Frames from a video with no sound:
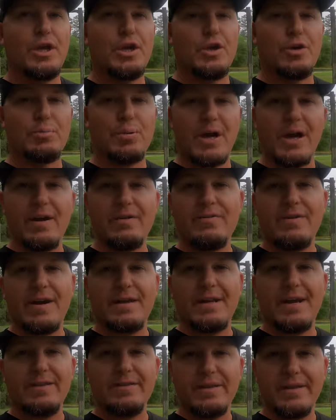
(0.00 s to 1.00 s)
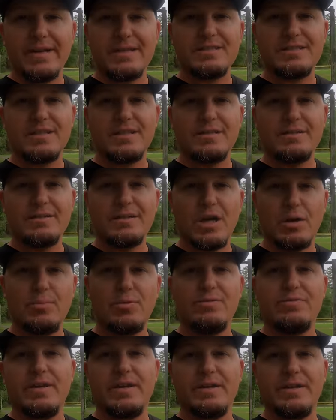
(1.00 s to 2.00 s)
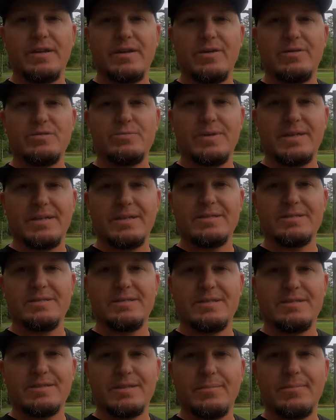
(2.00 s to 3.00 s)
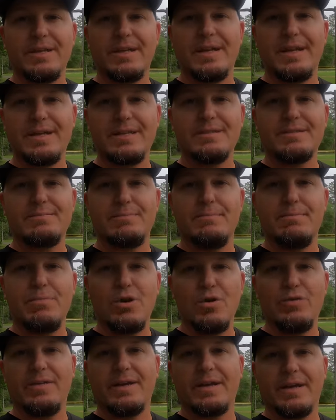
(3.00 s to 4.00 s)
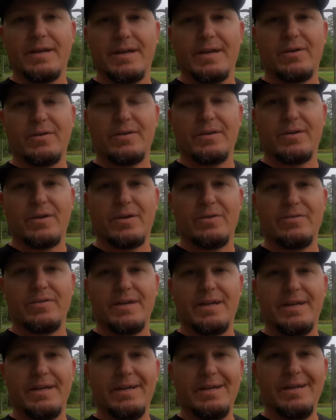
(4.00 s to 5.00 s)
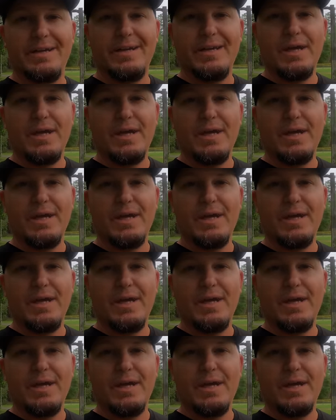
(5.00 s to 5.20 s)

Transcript: You'll probably find out in the next couple videos because something is moving again on the RV,